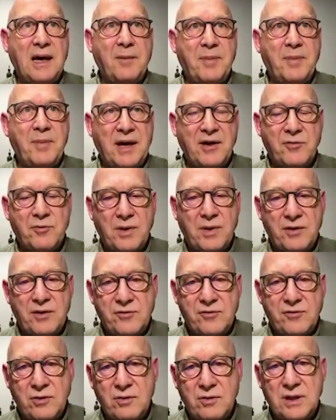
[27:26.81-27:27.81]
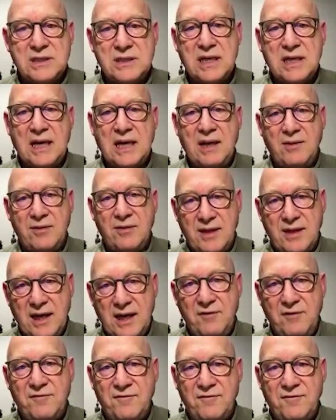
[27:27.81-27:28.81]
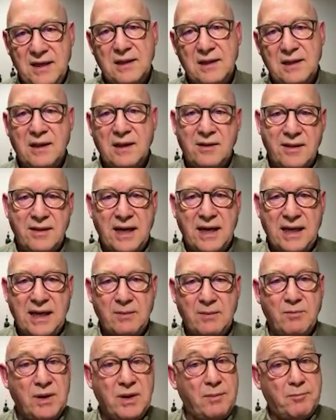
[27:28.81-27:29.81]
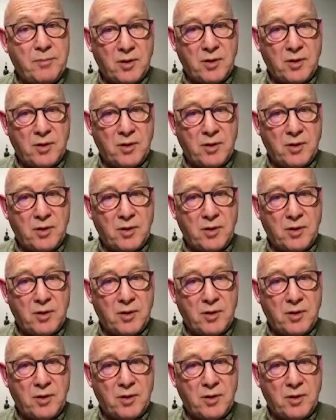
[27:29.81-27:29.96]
a pathway through it, and they feel that they can be